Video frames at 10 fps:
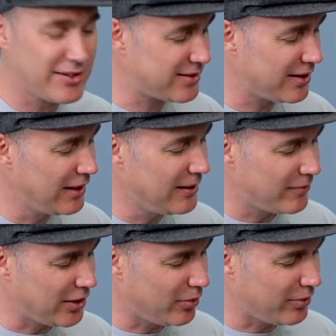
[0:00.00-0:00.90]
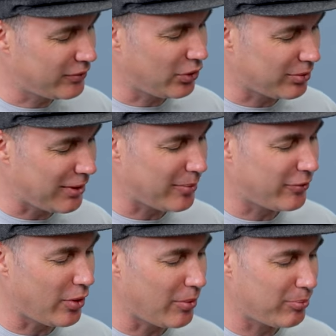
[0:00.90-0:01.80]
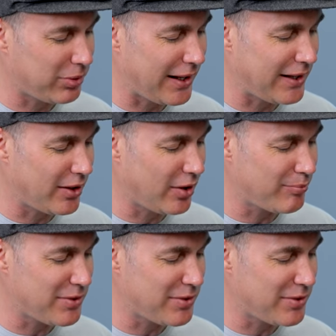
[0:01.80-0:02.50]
This, you know, we've talked about it before, but play a note,